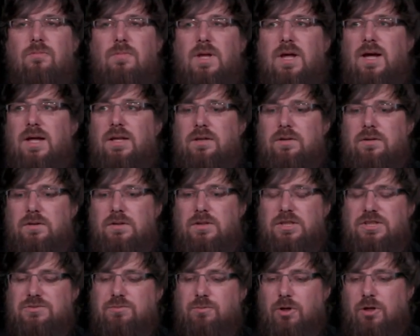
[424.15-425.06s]
And
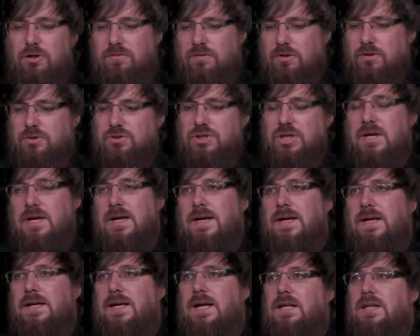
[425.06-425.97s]
these workflows
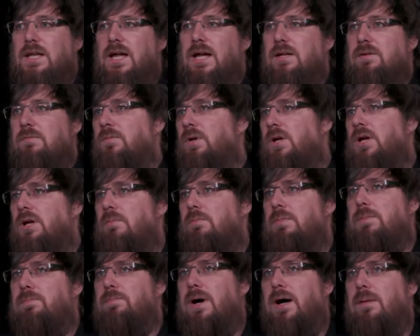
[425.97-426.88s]
can then
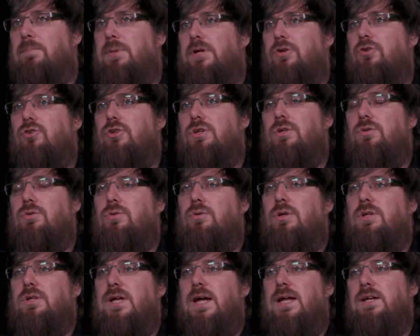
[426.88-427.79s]
be published into
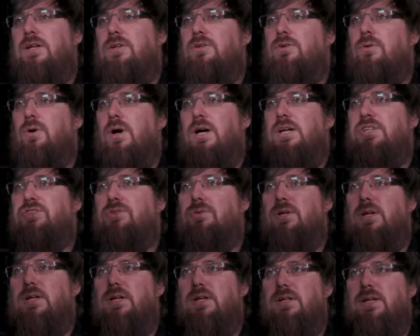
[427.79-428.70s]
the tenant UI so
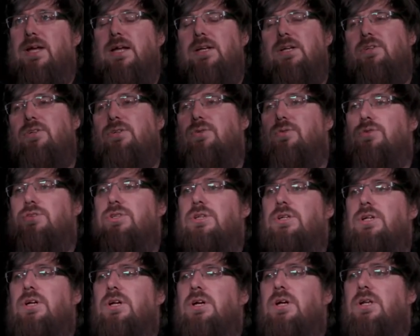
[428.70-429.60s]
that the tenant
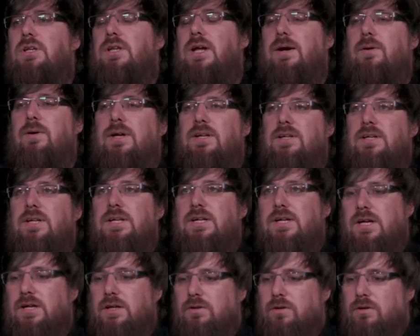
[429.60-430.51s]
user directly
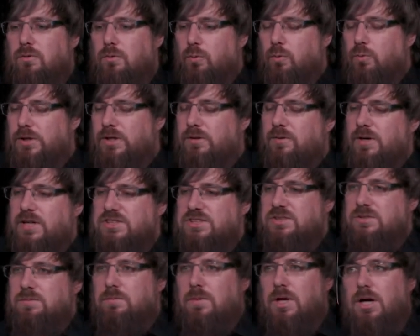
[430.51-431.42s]
can
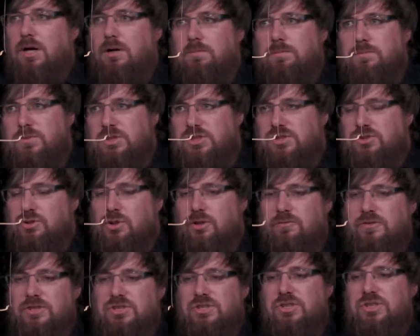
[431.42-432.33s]
request um, these
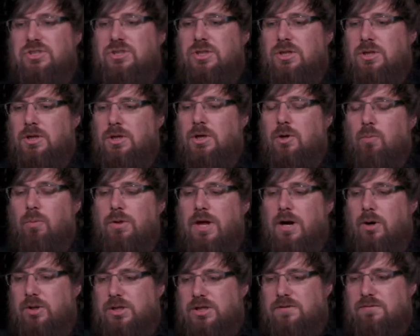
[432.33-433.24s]
services
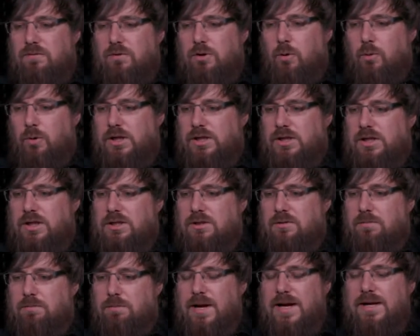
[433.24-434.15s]
without even knowing that
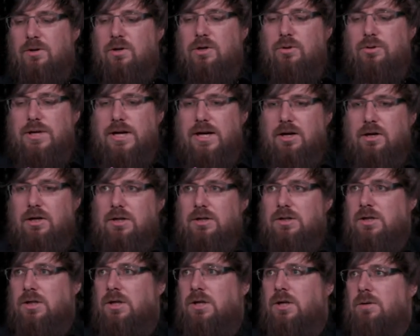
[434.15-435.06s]
in the background they are
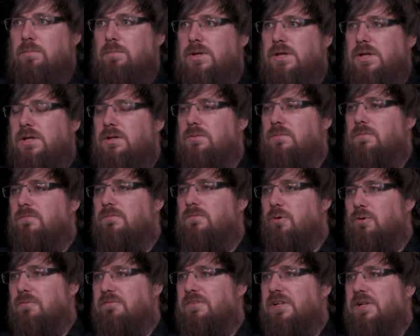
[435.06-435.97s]
being
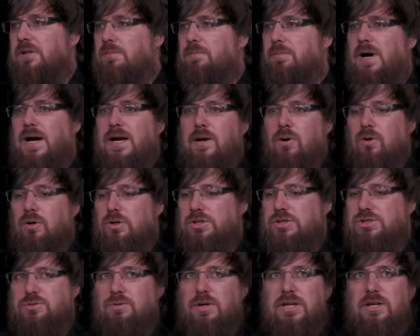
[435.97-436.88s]
fulfilled by
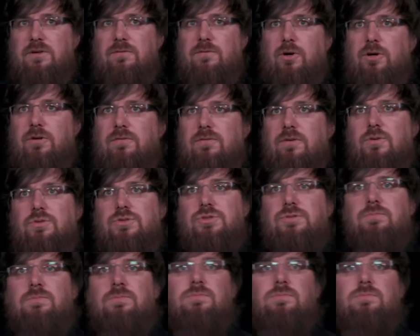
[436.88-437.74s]
orchestrator workflows.